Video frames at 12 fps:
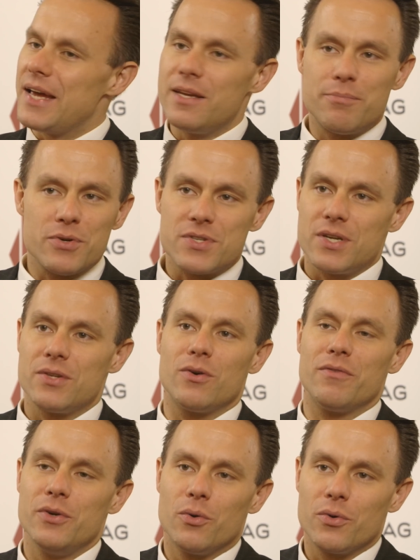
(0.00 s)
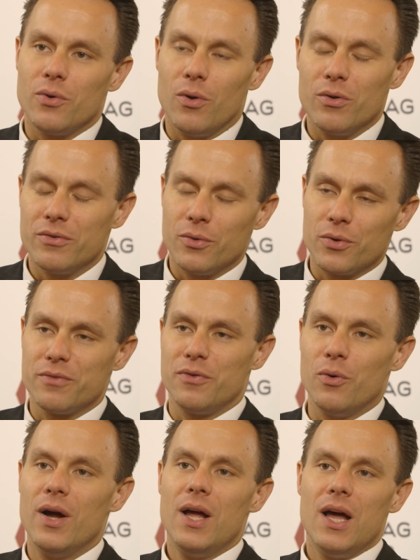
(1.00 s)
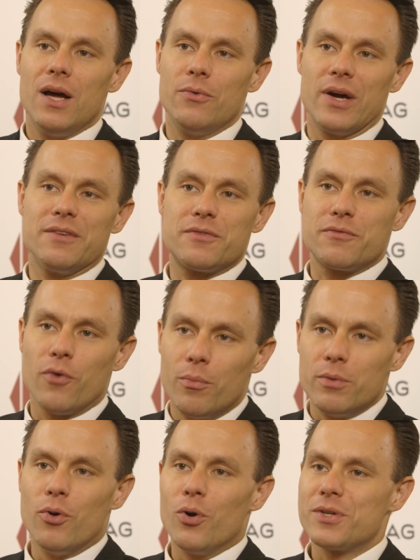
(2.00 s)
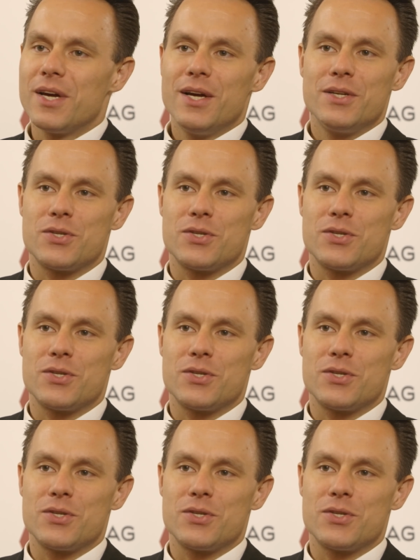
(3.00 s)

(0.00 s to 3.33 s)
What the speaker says: 80% of the order flow arrives from abroad.